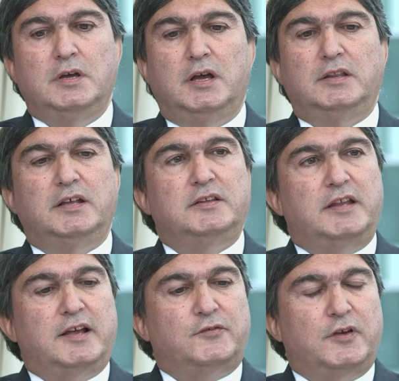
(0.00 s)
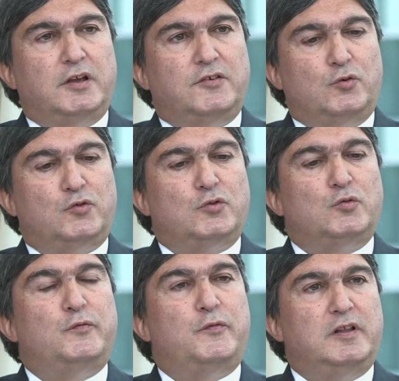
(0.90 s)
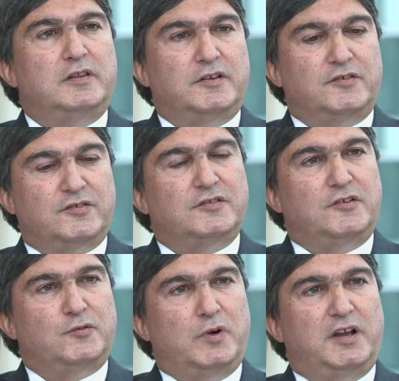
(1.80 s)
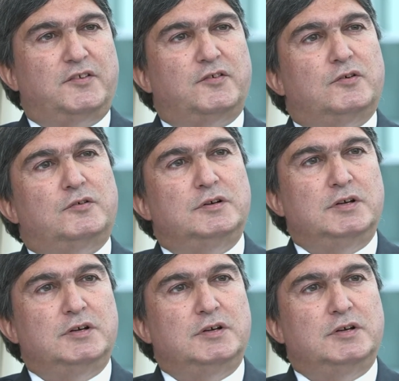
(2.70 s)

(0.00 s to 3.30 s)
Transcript: And then the next thing is also to fill this weight. So